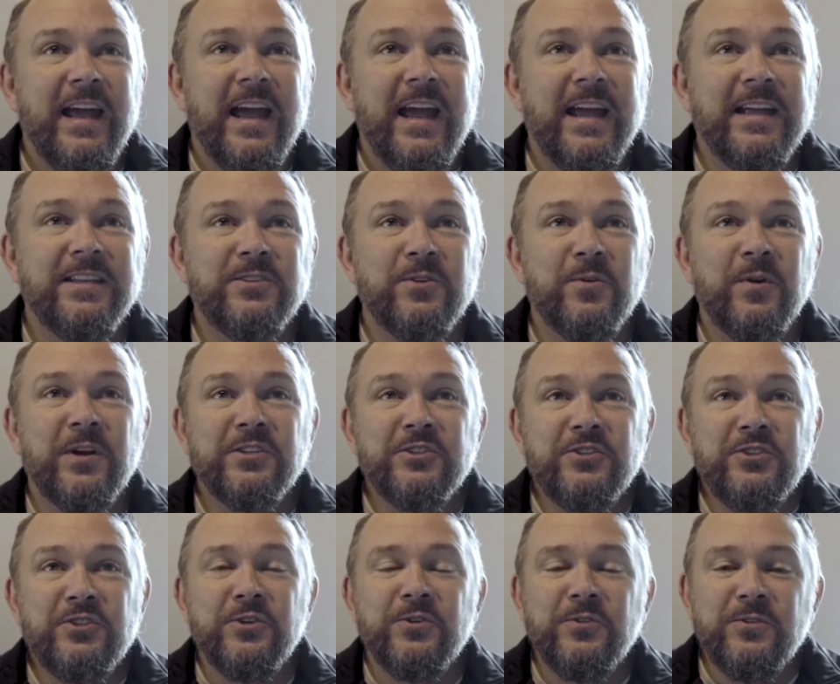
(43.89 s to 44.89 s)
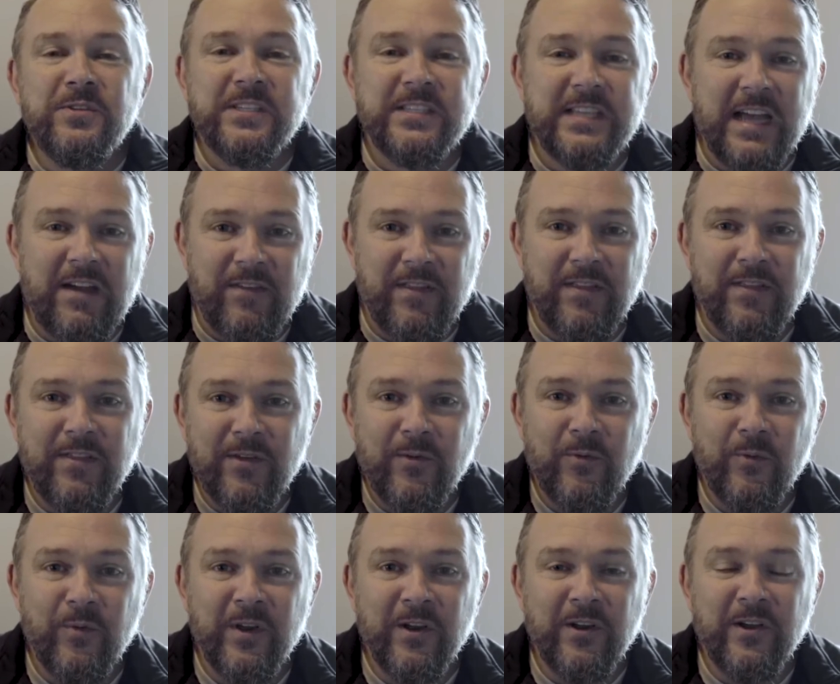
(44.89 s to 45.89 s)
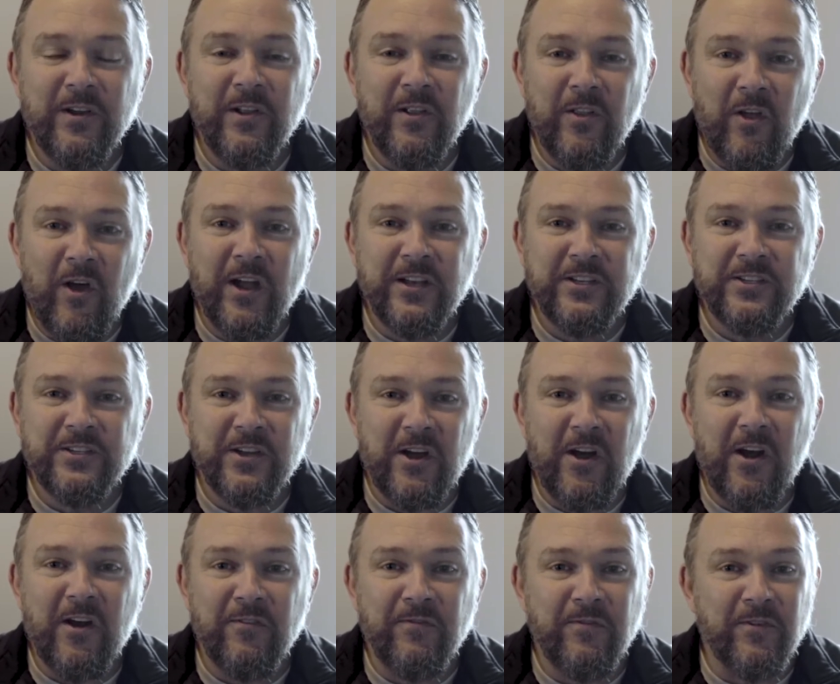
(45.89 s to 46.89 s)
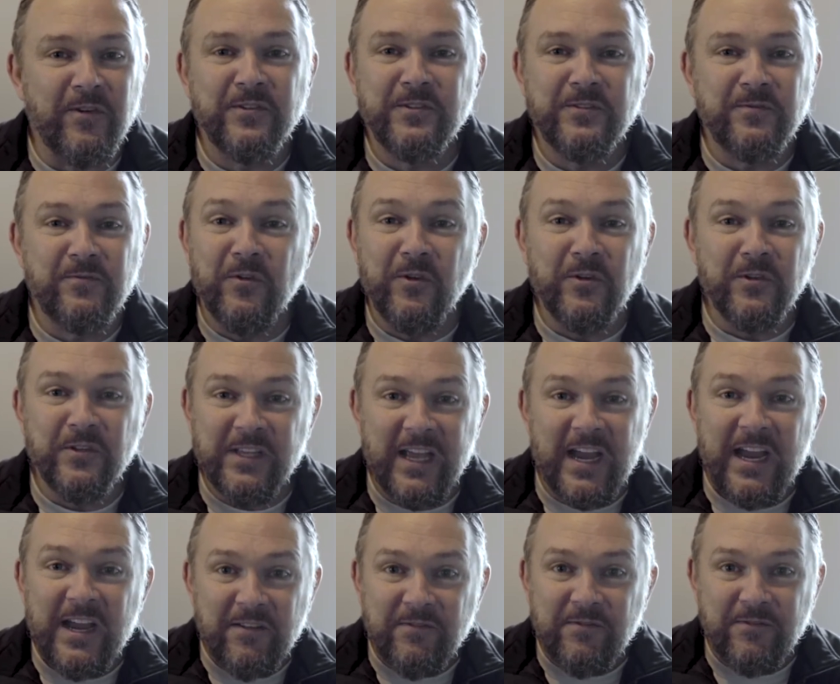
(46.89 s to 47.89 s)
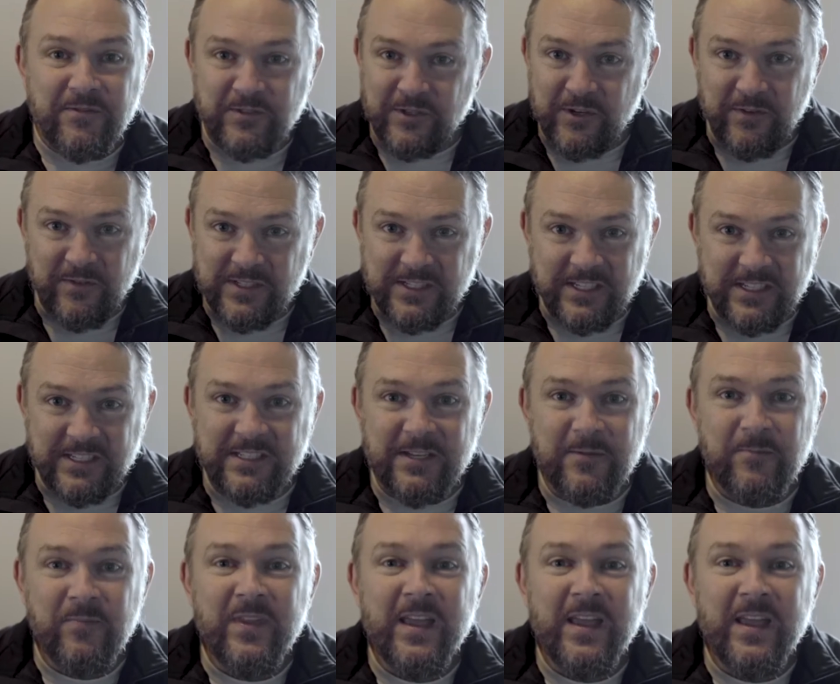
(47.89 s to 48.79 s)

And so on June 7th, we're going to launch our first full day of services.